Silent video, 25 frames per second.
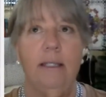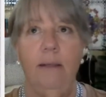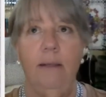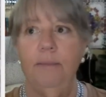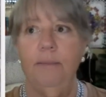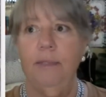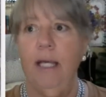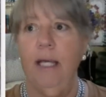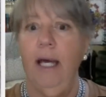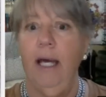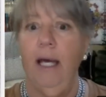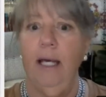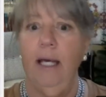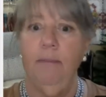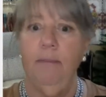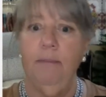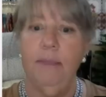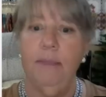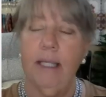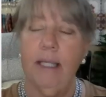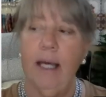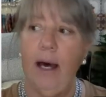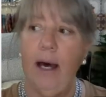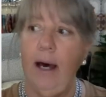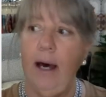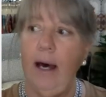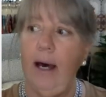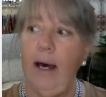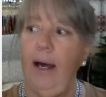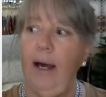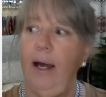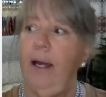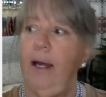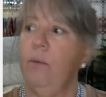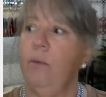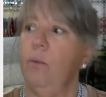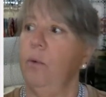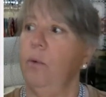Sometimes
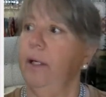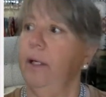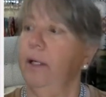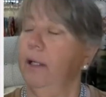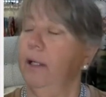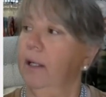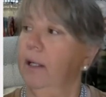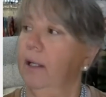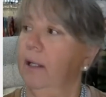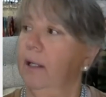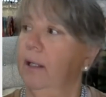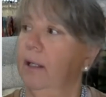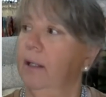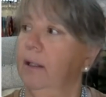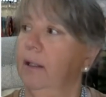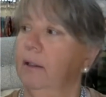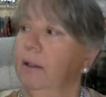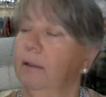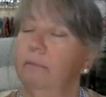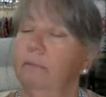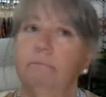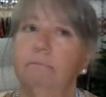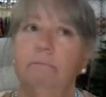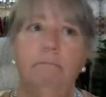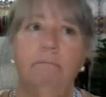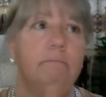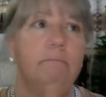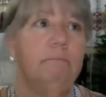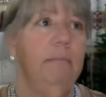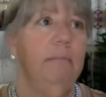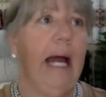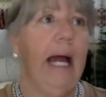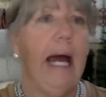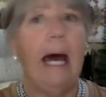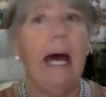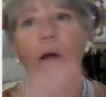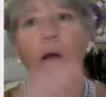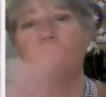I will
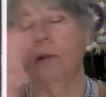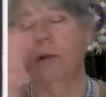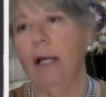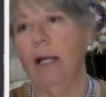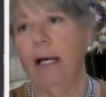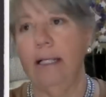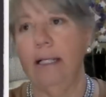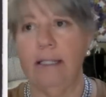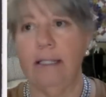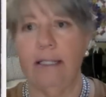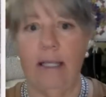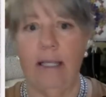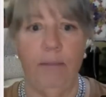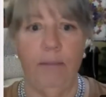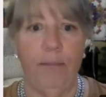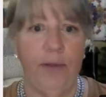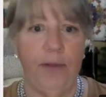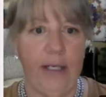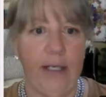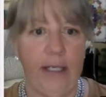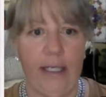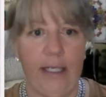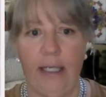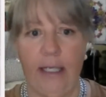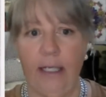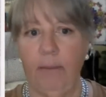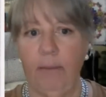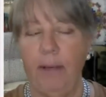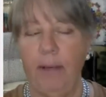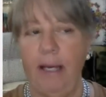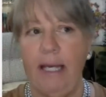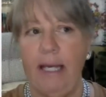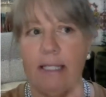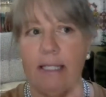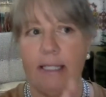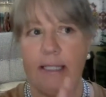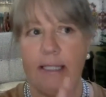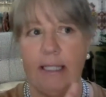outline something in a
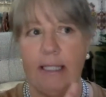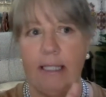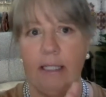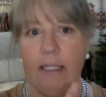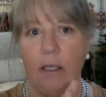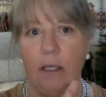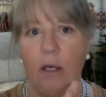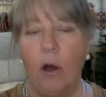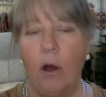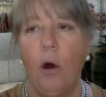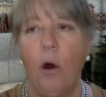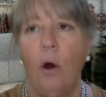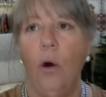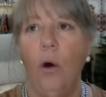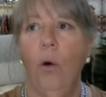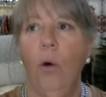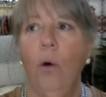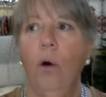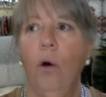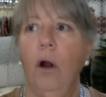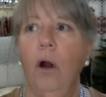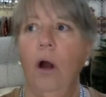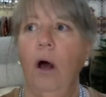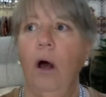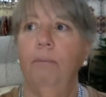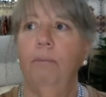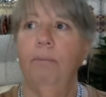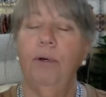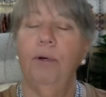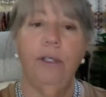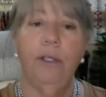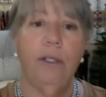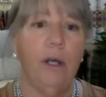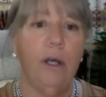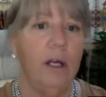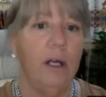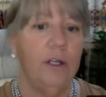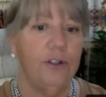painting, or I'll
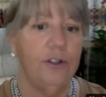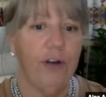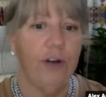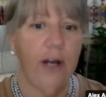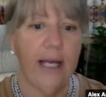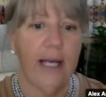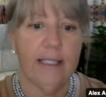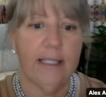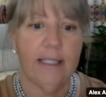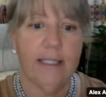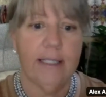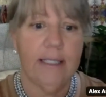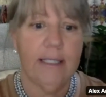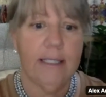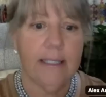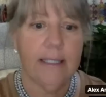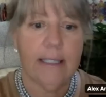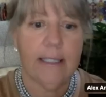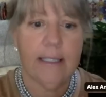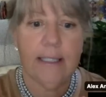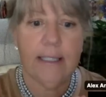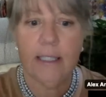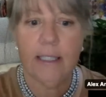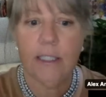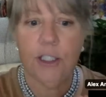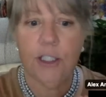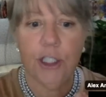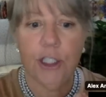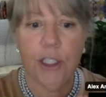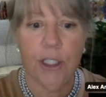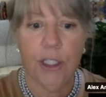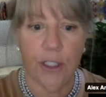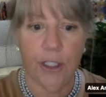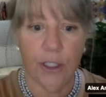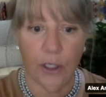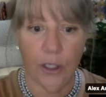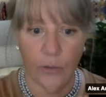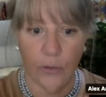put contrasting
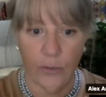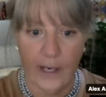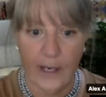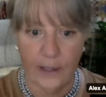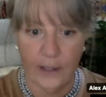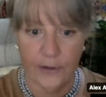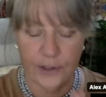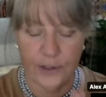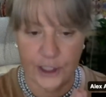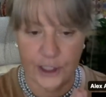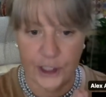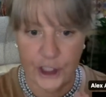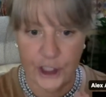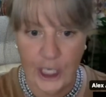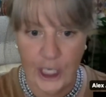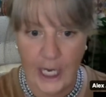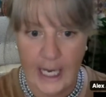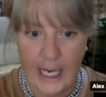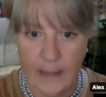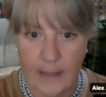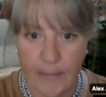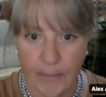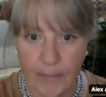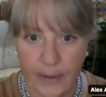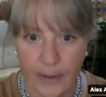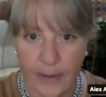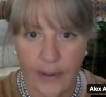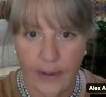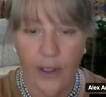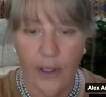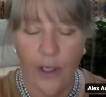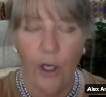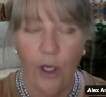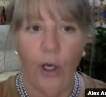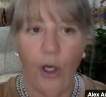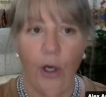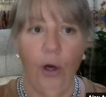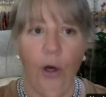stitching around a shape,
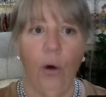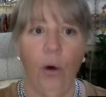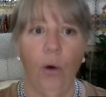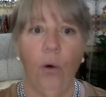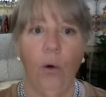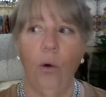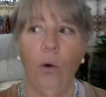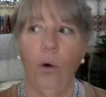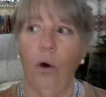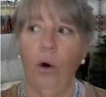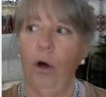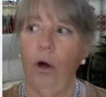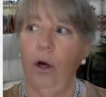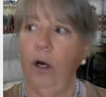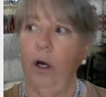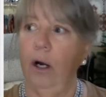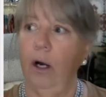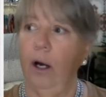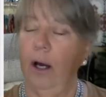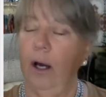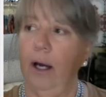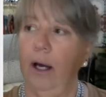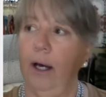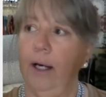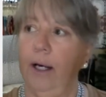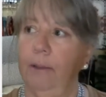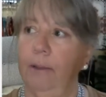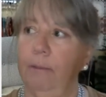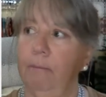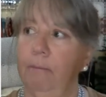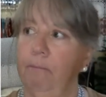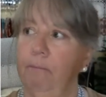or